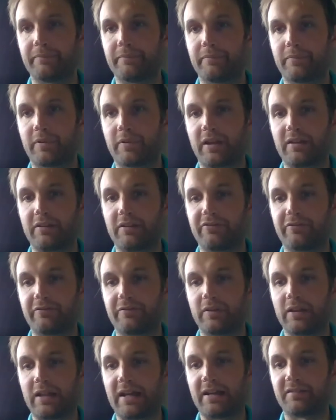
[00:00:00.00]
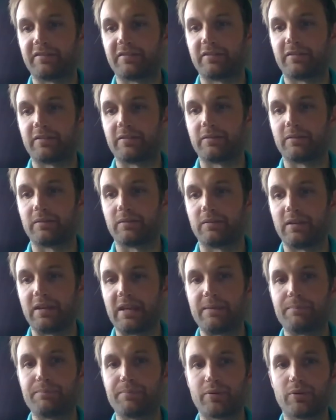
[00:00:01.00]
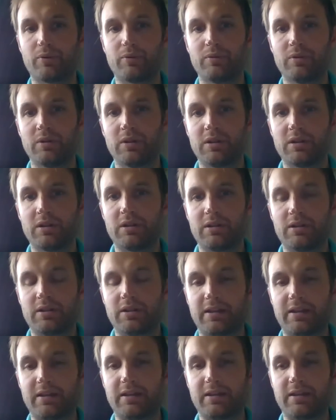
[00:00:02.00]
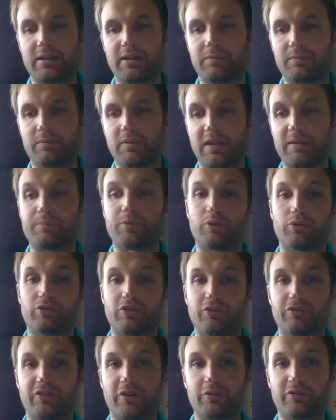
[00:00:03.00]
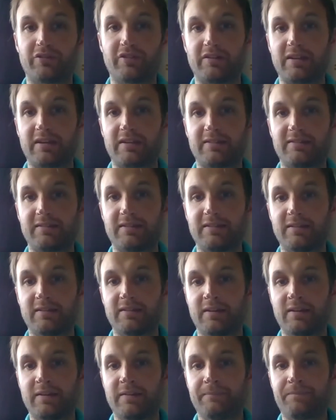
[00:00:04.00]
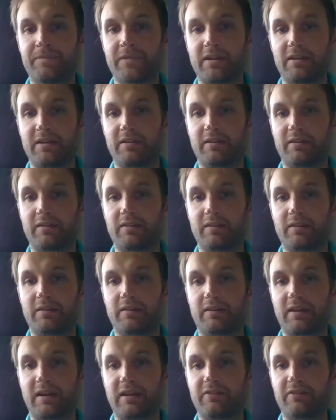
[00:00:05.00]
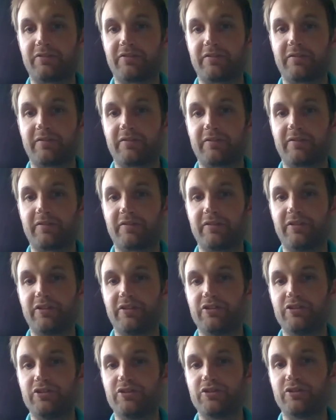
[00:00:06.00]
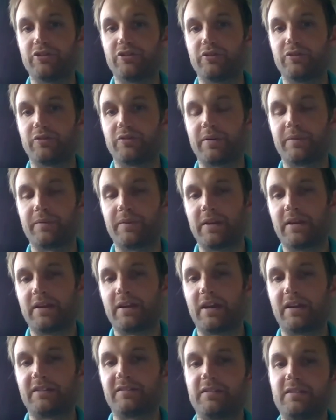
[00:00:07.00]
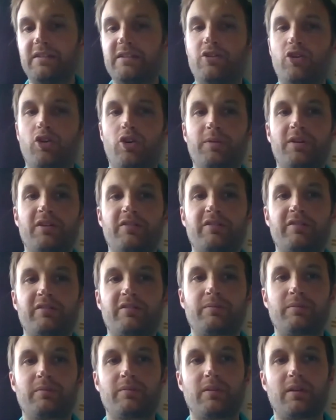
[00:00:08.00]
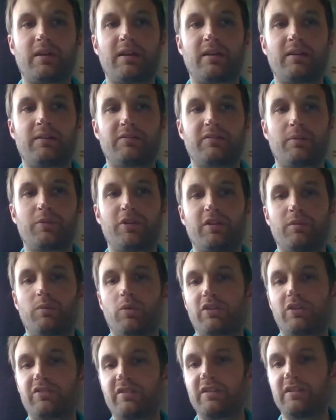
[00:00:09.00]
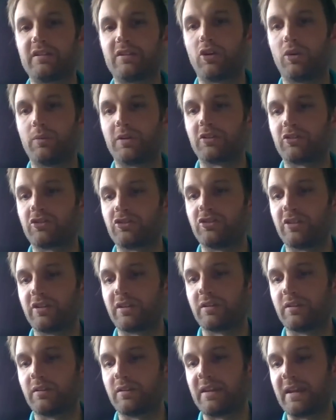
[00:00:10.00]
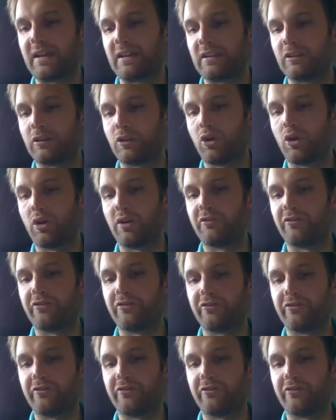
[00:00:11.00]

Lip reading: of last April 2019, and kind of, you, as an e-commerce, someone that works in e-commerce, you get a lot of